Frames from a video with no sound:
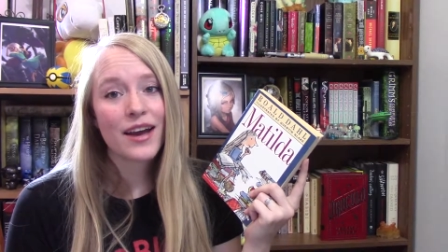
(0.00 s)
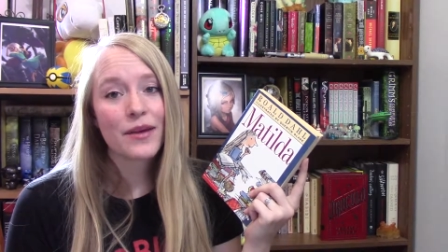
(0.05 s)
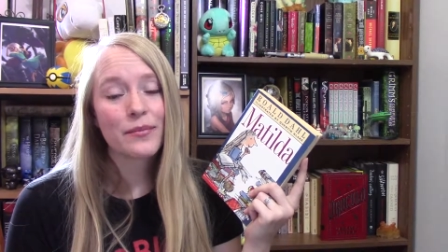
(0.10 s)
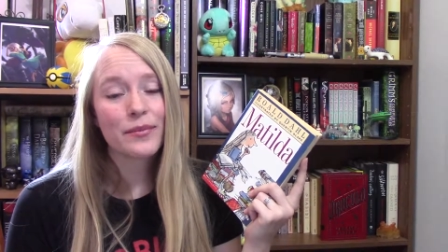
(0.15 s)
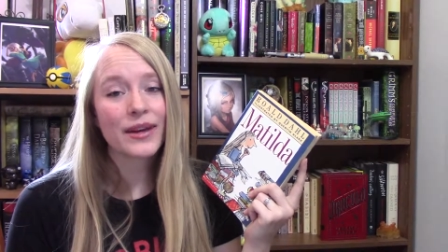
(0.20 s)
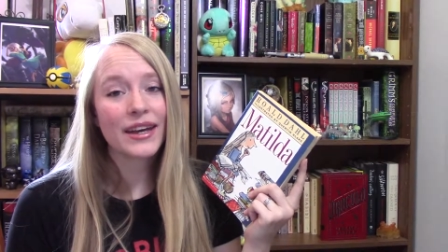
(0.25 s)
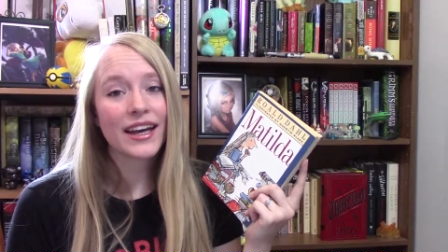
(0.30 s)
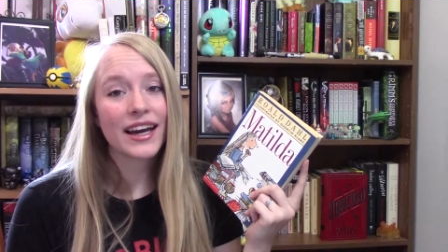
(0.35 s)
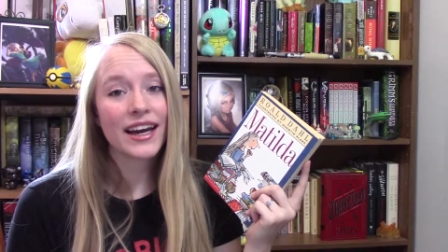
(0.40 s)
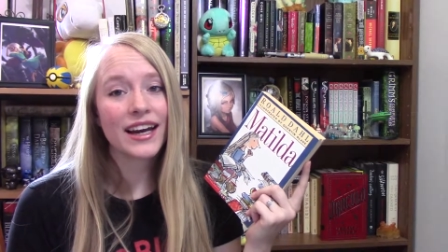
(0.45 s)

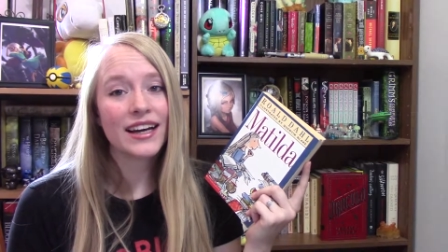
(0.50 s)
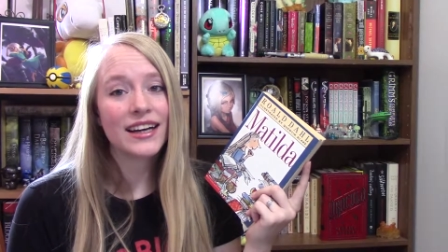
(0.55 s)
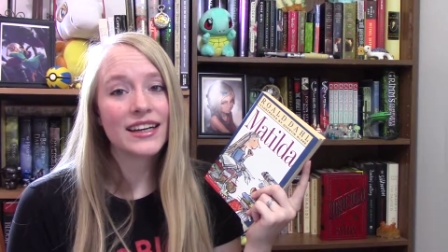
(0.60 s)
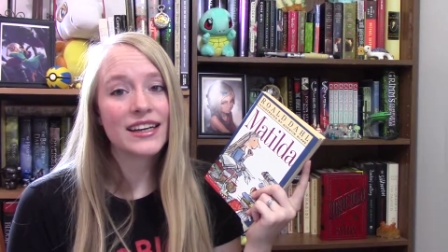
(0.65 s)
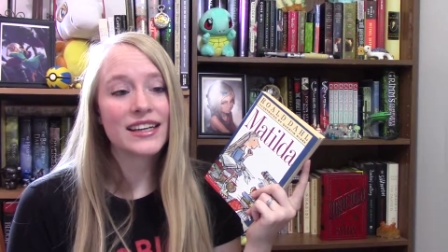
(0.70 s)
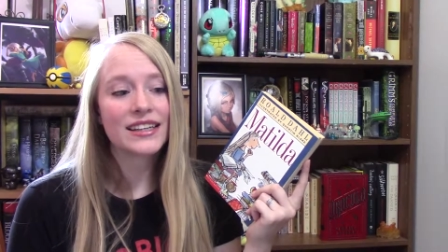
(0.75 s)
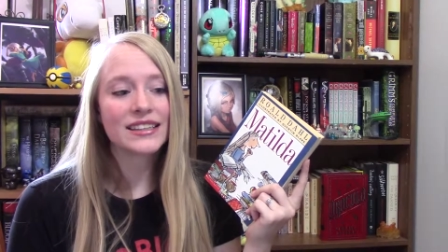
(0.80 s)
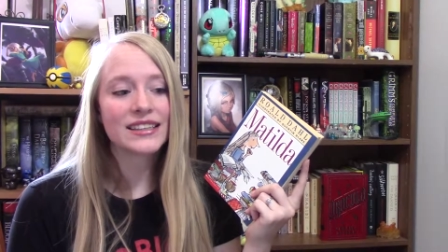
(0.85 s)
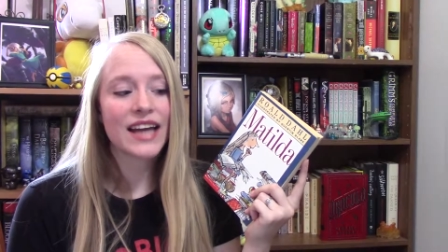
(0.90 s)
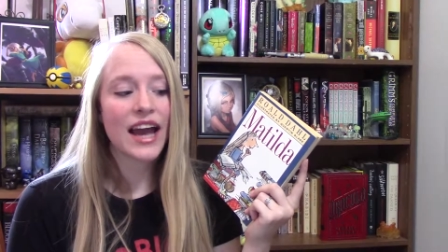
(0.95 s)

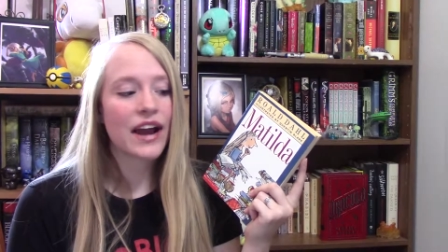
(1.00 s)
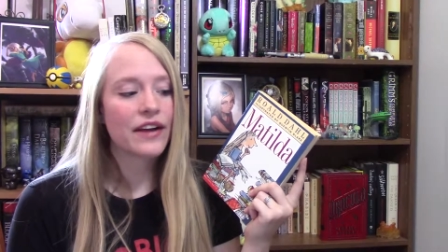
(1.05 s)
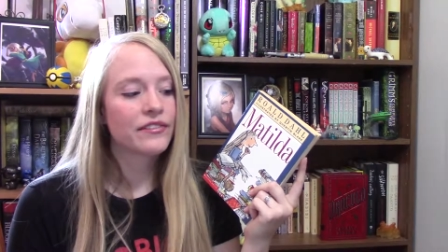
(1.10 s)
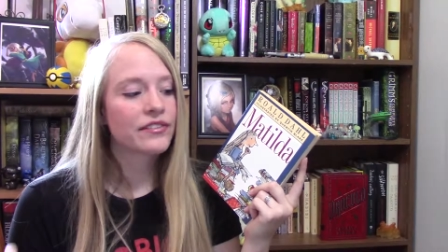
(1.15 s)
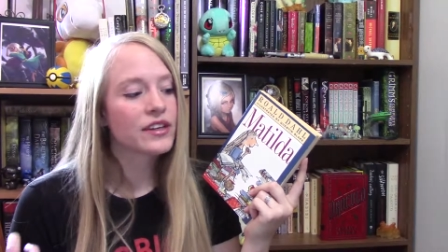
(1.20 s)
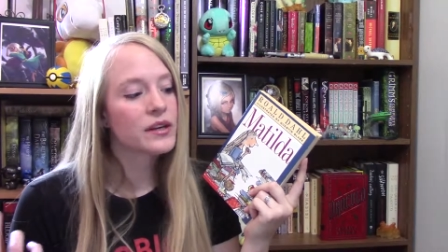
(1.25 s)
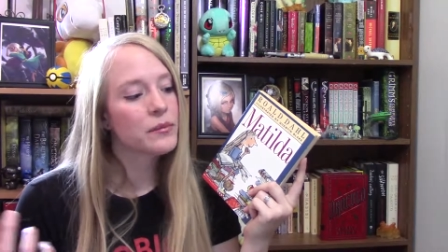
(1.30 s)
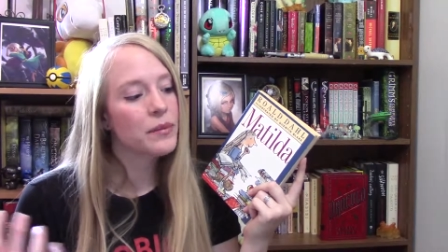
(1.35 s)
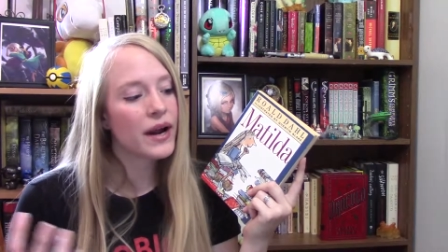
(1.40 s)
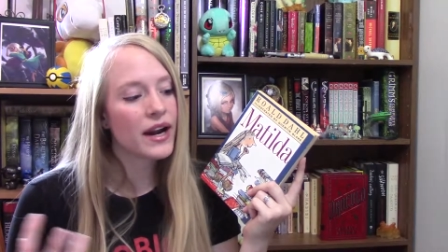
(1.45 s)
because
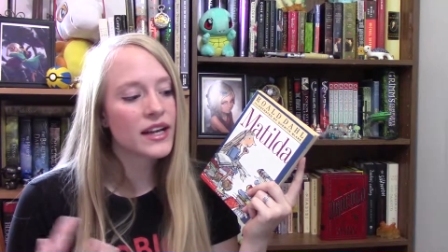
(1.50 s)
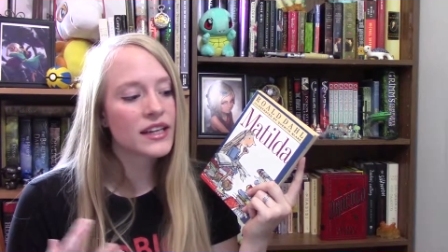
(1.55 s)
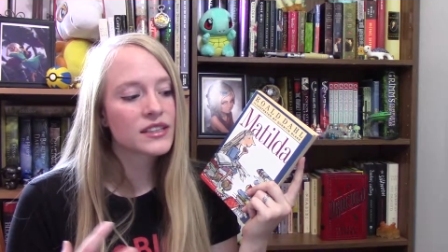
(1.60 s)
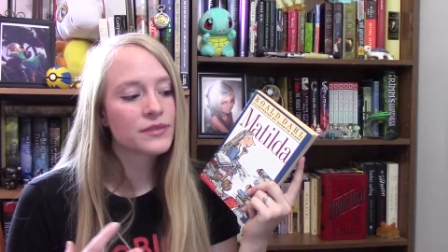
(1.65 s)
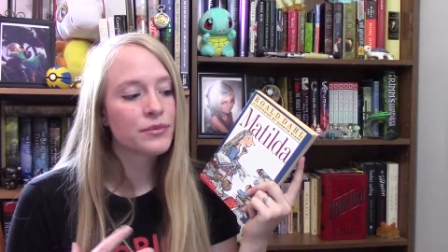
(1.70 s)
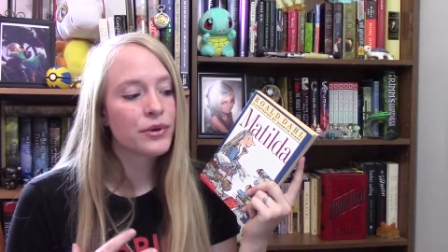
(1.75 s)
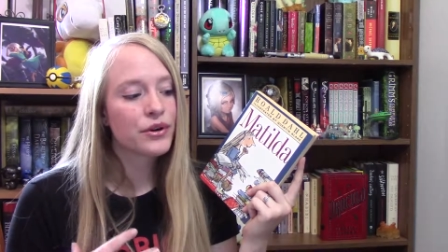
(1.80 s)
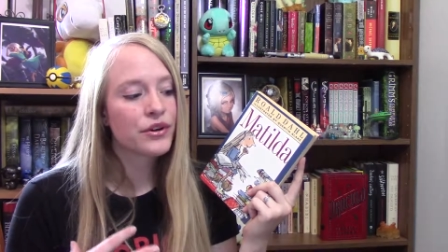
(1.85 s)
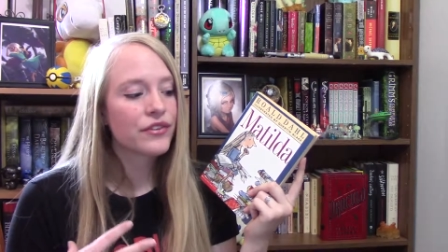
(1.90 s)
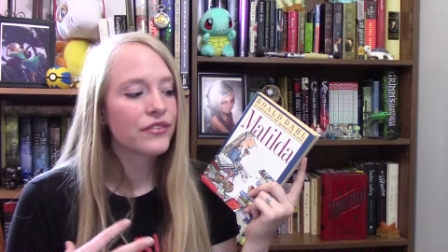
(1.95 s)
everybody's
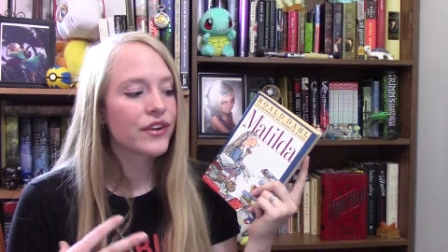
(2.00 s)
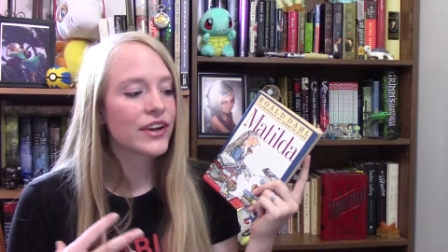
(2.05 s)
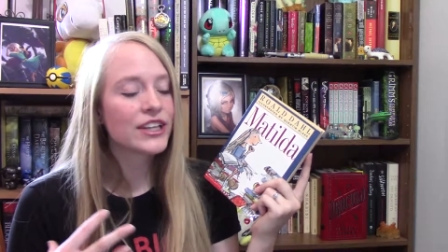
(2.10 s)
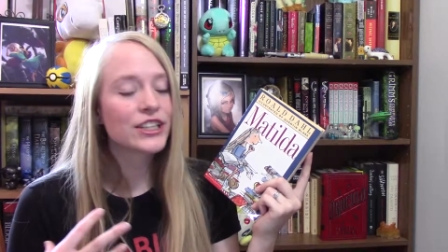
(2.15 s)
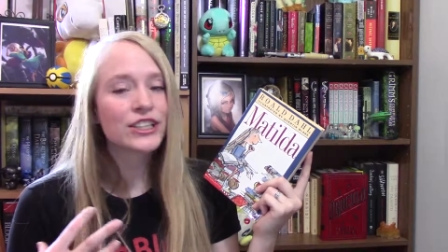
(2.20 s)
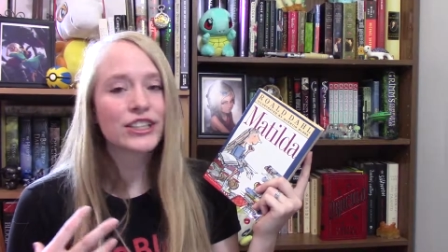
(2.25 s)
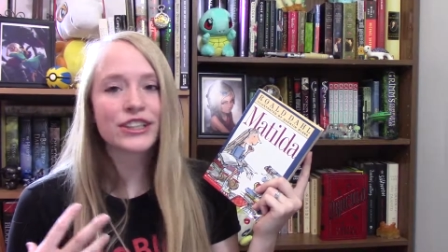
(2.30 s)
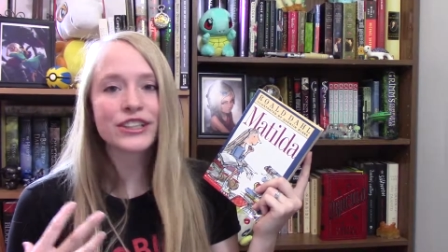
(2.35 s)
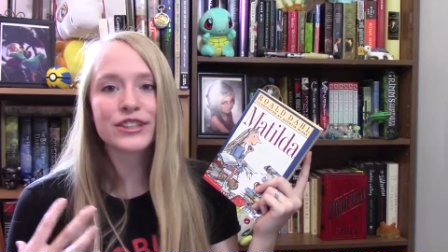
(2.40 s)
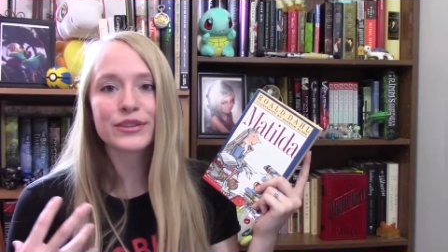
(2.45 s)

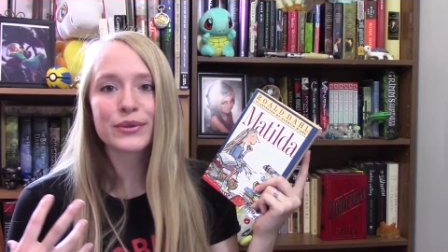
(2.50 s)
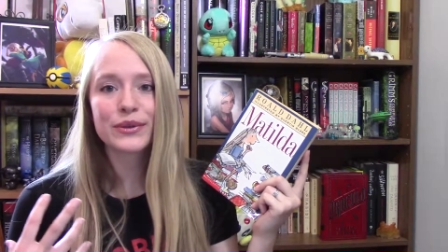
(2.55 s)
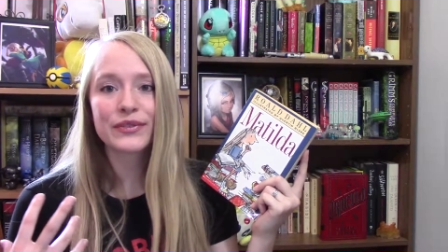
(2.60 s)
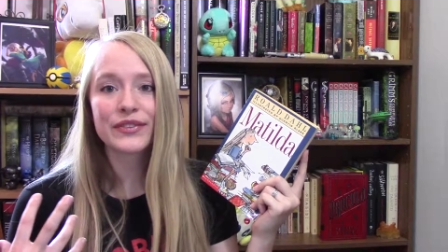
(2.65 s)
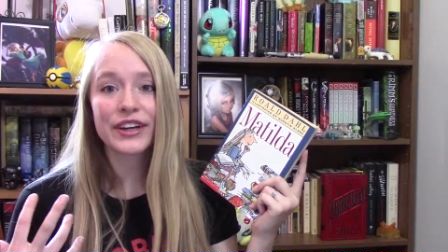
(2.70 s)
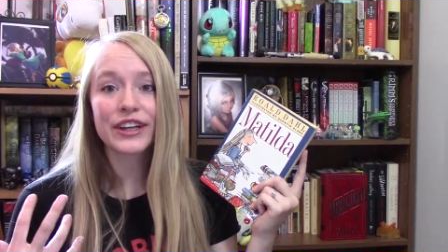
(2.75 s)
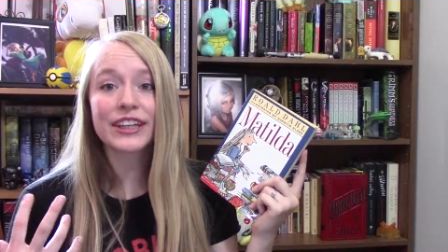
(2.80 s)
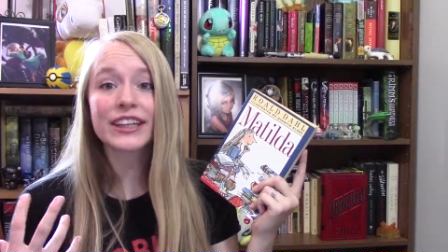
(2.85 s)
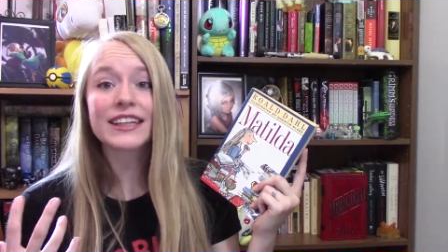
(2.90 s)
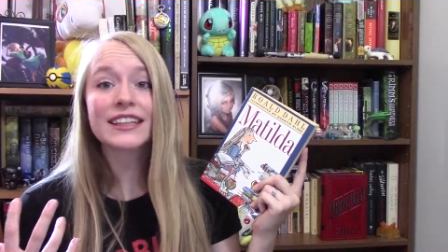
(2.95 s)
motivations were
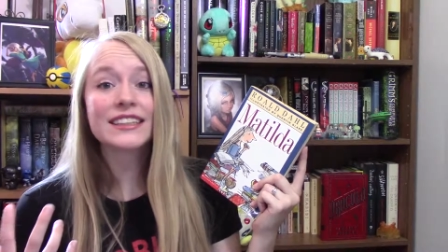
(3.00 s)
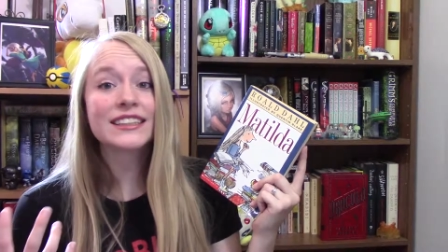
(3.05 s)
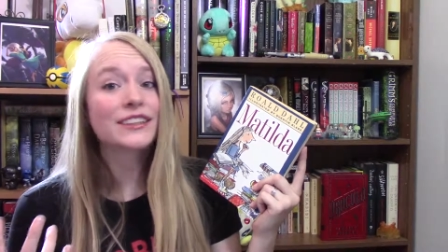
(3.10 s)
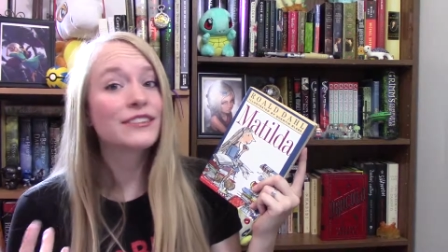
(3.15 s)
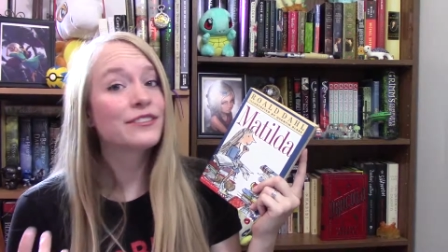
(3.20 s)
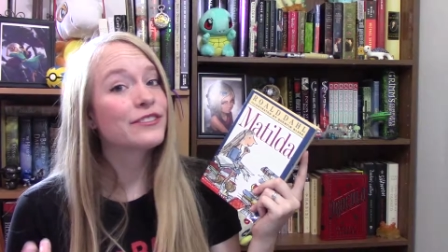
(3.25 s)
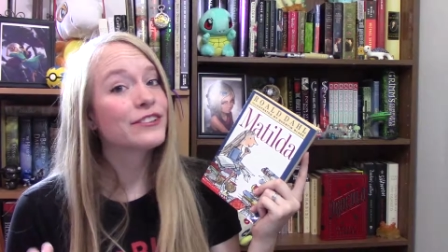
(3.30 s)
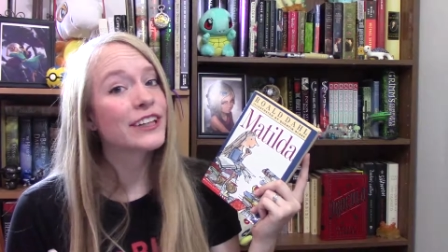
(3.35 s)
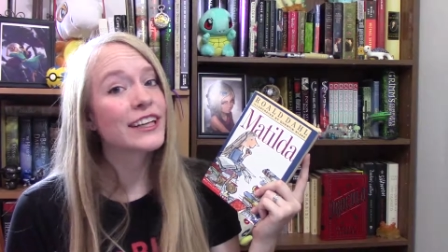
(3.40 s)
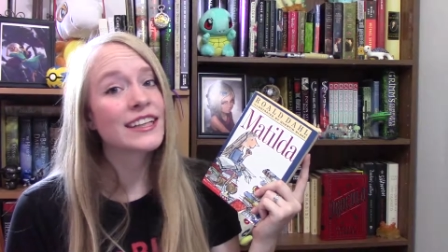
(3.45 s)
very
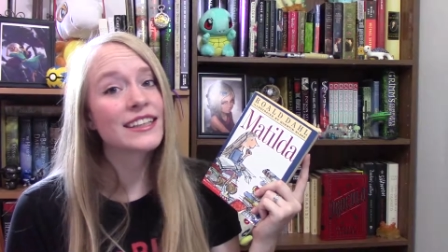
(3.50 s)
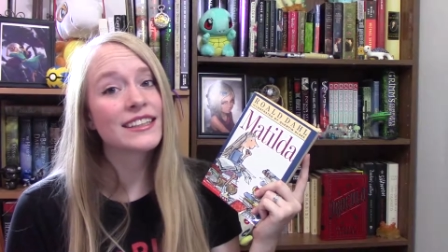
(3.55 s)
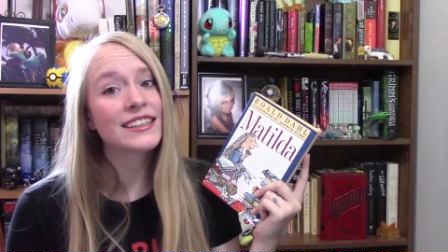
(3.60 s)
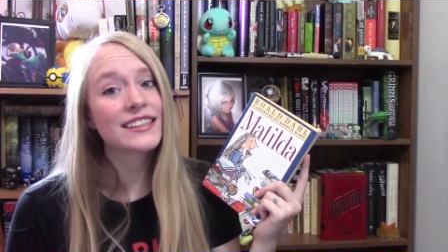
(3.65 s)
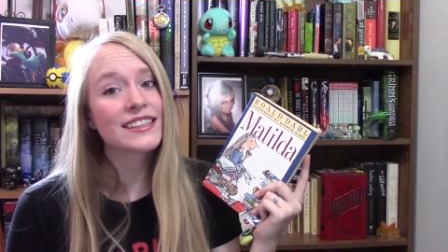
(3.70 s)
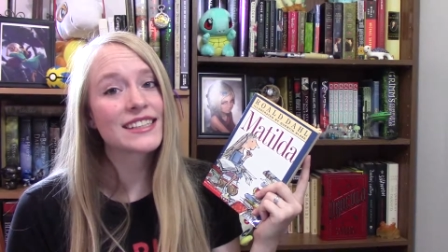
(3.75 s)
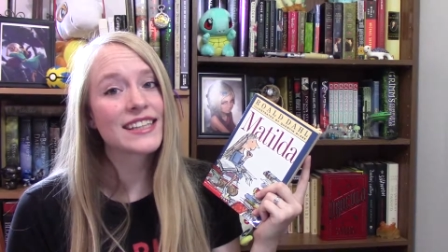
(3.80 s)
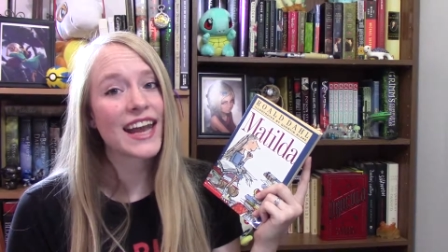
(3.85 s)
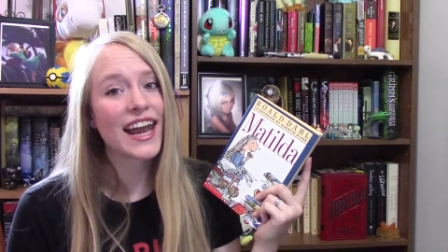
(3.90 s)
different